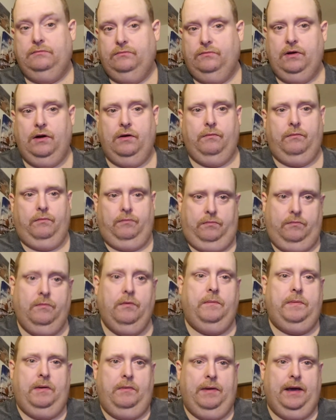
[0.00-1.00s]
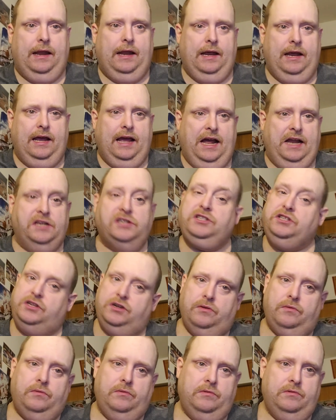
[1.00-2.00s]
Well, we'll be weekly again
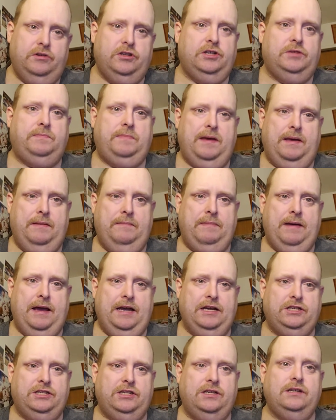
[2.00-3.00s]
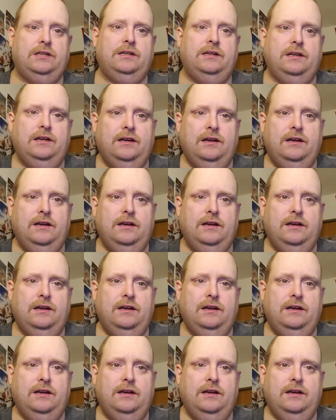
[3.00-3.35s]
soon. Just be patient.